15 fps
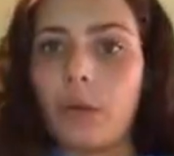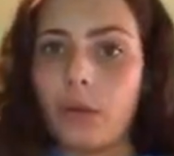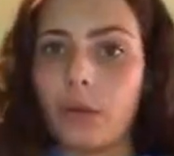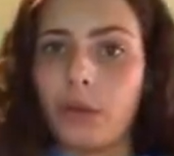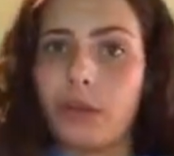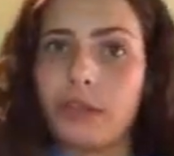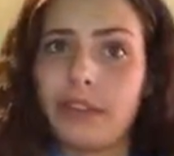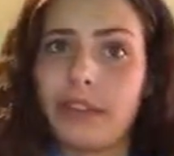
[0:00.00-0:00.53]

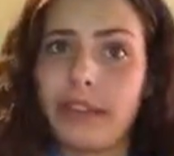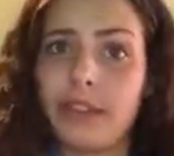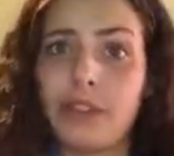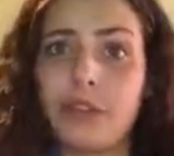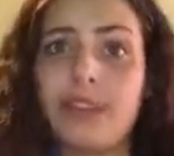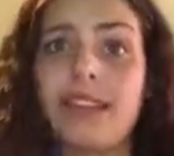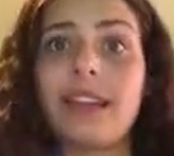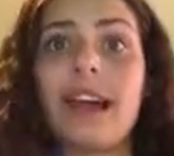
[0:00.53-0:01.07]
world
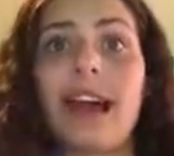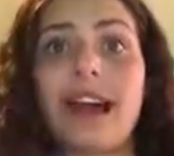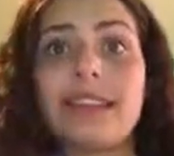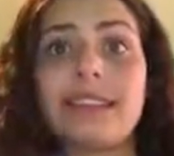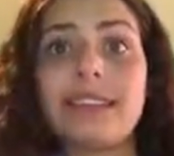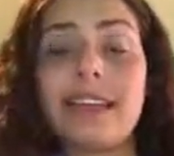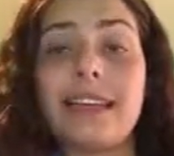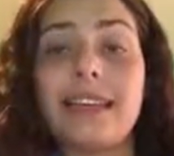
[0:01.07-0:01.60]
history
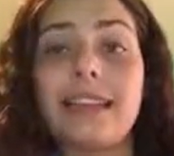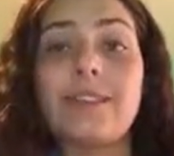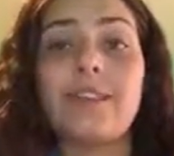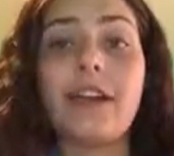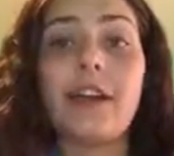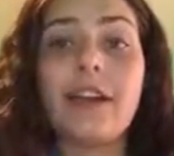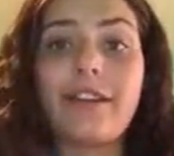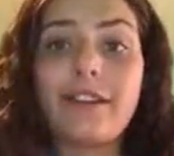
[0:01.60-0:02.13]
class is
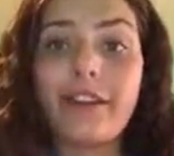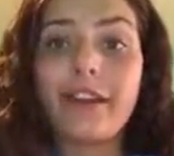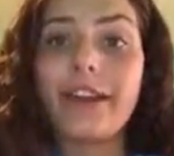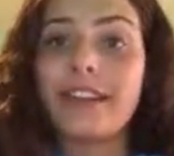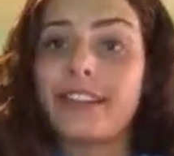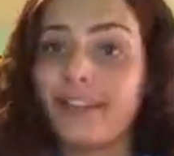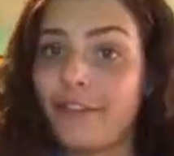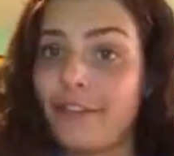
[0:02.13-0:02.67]

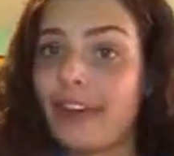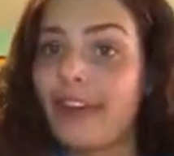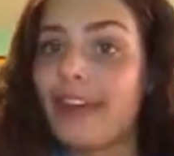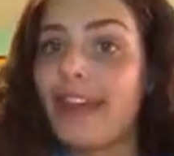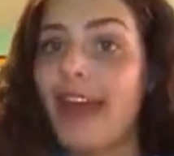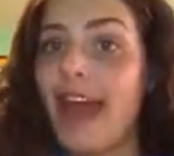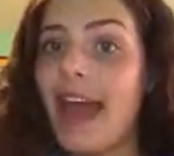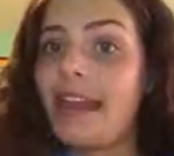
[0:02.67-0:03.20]
very
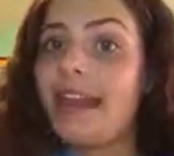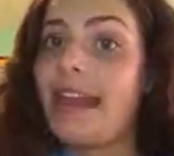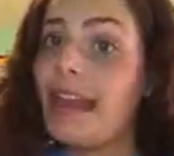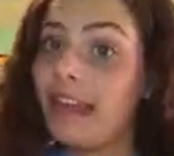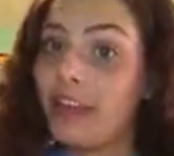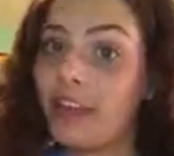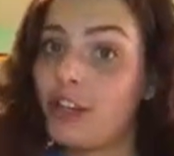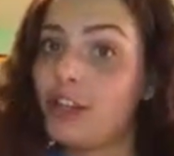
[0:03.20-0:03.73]
different than
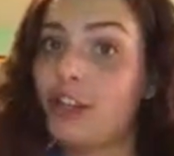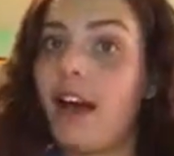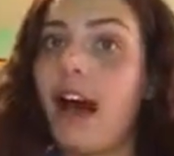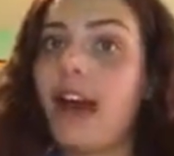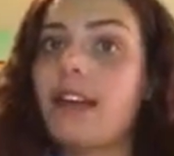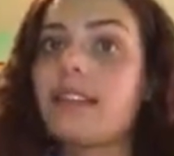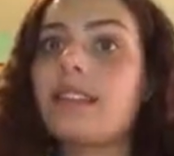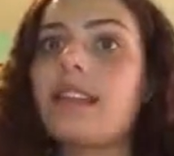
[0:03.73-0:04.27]
English
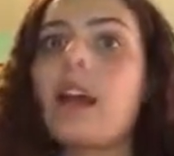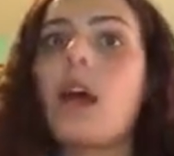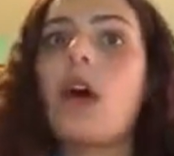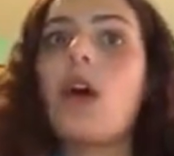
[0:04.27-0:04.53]
class.